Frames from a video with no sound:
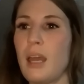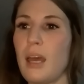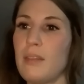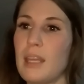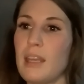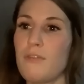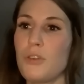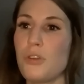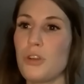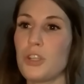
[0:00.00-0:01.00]
and they give
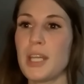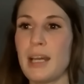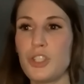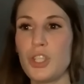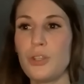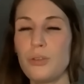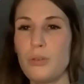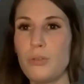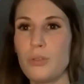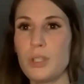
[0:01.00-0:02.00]
you your
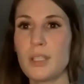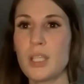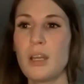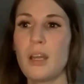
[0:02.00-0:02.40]
tattoos